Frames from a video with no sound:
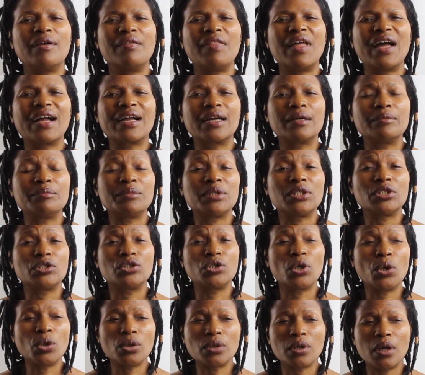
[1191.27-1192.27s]
that can be
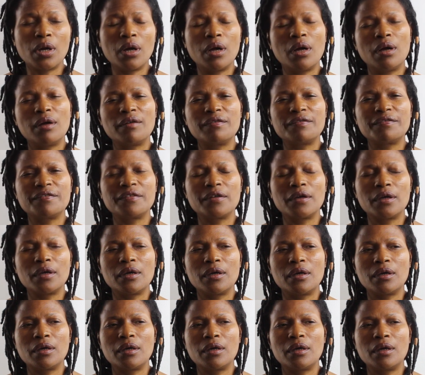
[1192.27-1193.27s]
turned off
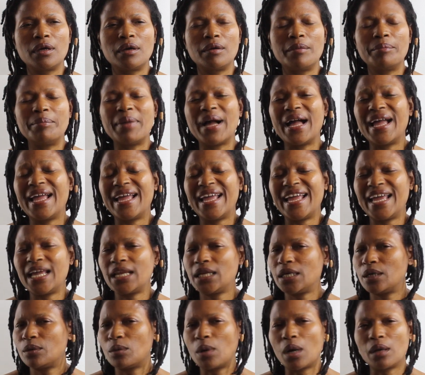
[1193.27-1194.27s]
by
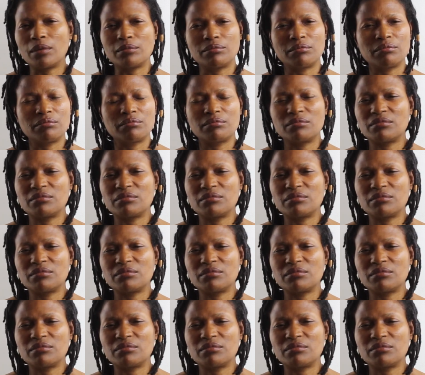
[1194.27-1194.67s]
anyone.